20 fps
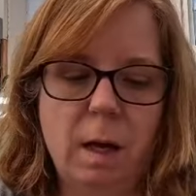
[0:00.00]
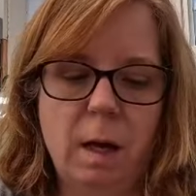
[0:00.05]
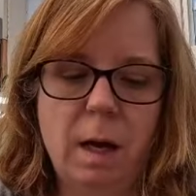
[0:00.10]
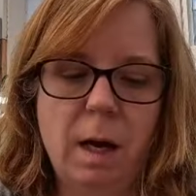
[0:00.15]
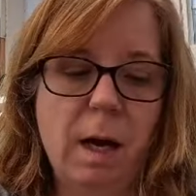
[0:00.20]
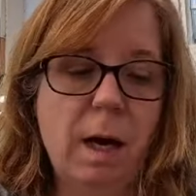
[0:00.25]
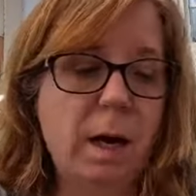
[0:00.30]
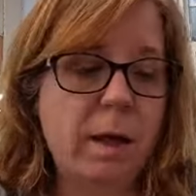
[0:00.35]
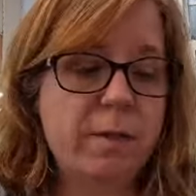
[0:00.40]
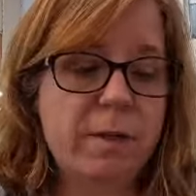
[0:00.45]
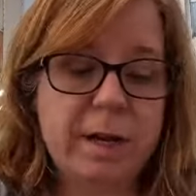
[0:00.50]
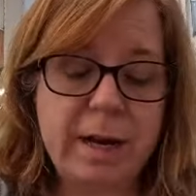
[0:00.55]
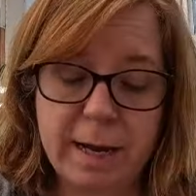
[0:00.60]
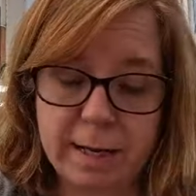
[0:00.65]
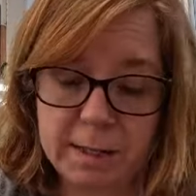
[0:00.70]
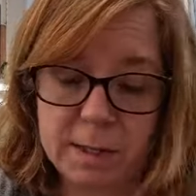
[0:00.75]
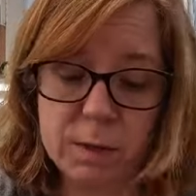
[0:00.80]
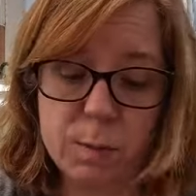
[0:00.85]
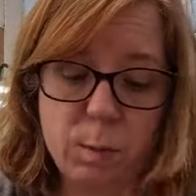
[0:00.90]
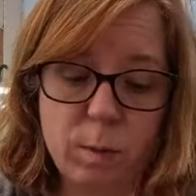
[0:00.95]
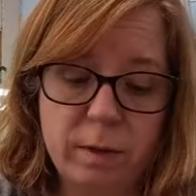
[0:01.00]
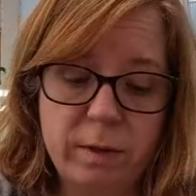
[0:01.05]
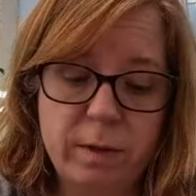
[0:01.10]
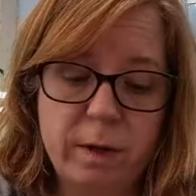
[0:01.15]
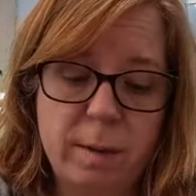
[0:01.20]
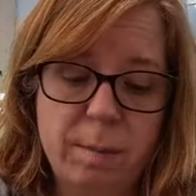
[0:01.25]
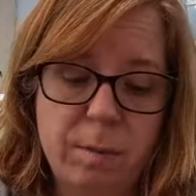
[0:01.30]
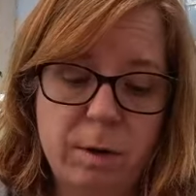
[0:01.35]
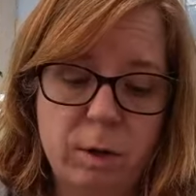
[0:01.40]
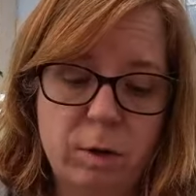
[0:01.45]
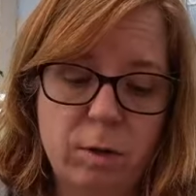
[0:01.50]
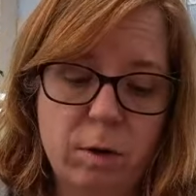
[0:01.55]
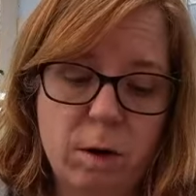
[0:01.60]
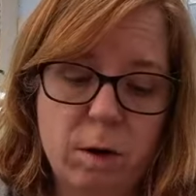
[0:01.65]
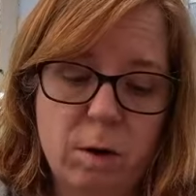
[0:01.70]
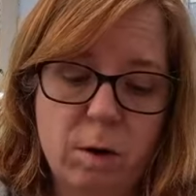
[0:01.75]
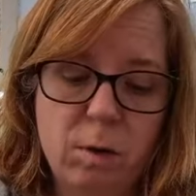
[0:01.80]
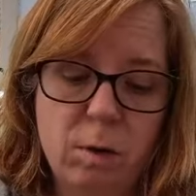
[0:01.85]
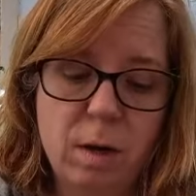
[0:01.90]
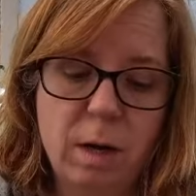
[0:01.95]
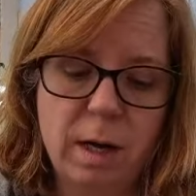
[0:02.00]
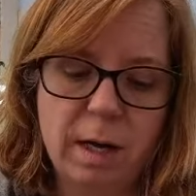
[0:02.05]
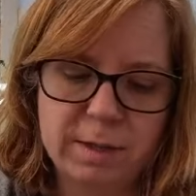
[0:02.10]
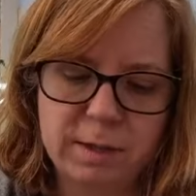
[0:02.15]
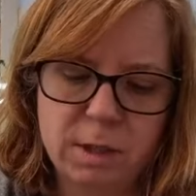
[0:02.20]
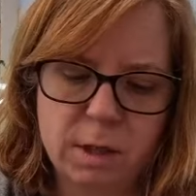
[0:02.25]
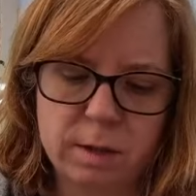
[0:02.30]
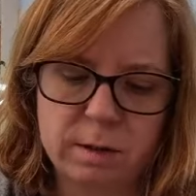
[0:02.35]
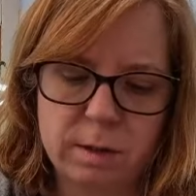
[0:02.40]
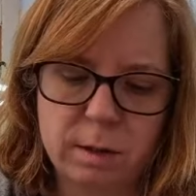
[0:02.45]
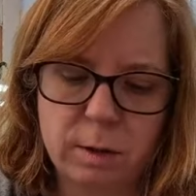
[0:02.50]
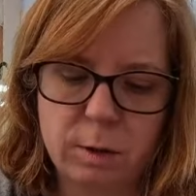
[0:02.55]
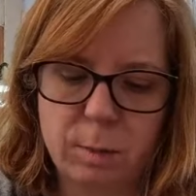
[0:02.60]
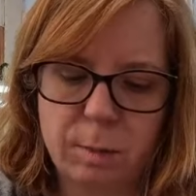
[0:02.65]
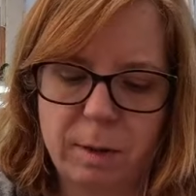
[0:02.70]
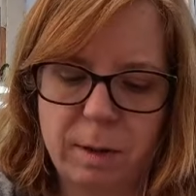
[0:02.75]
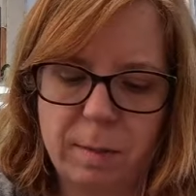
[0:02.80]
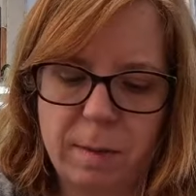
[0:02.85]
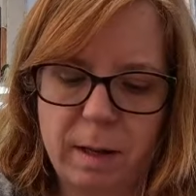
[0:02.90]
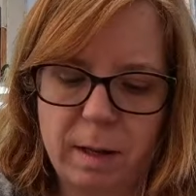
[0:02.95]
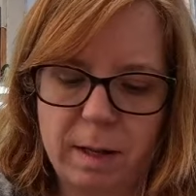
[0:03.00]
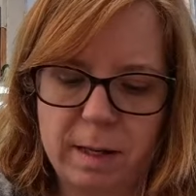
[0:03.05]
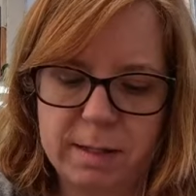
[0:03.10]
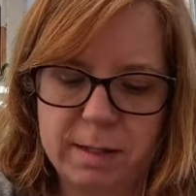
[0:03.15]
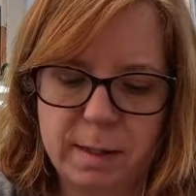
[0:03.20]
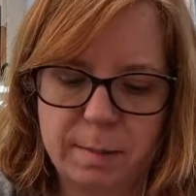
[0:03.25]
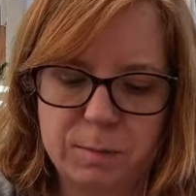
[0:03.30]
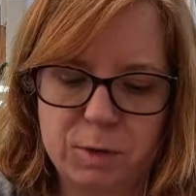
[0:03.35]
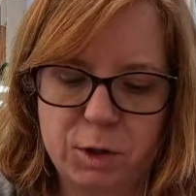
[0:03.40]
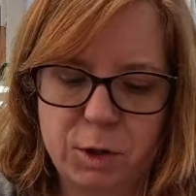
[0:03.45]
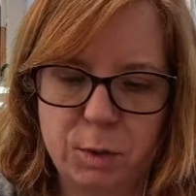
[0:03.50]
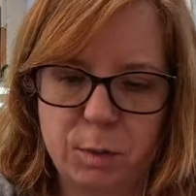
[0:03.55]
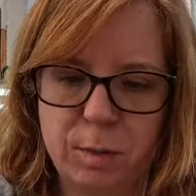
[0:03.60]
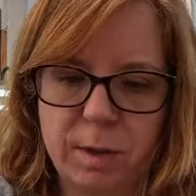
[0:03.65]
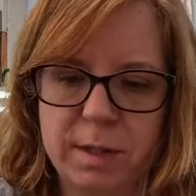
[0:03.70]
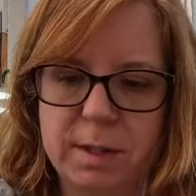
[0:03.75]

The next one that I'm going to grow, I talked a little bit about last time too.